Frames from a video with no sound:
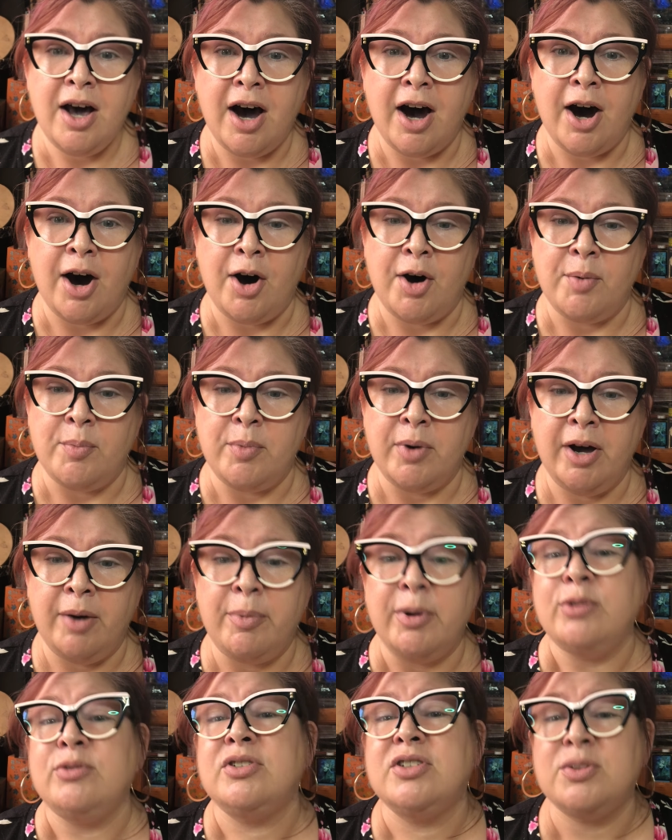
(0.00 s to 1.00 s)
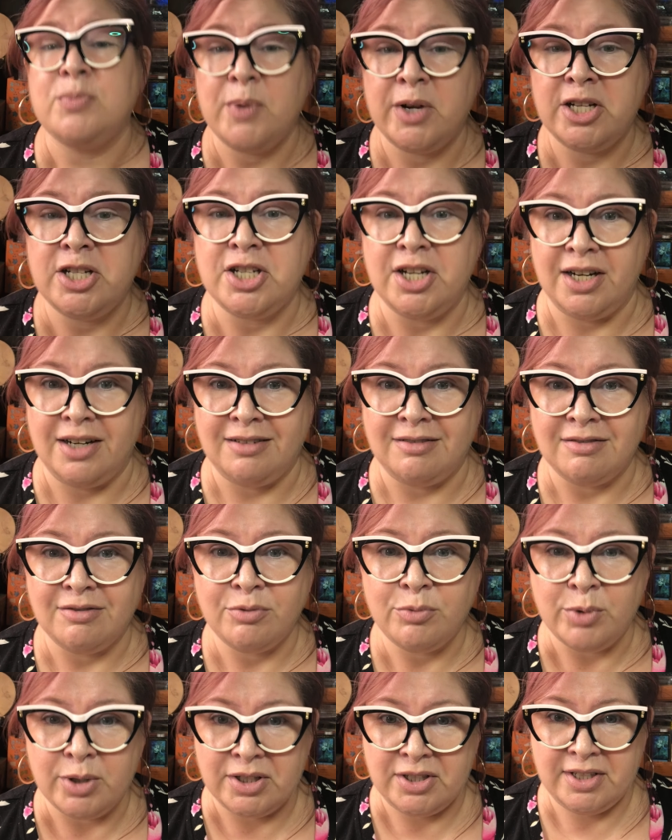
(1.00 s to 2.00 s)
um, about smudging
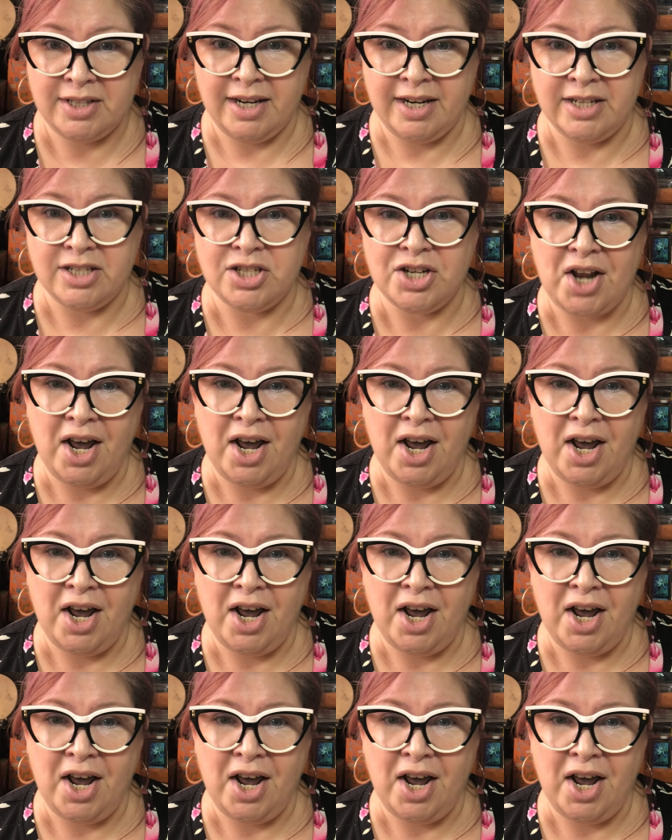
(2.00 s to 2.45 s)
with sage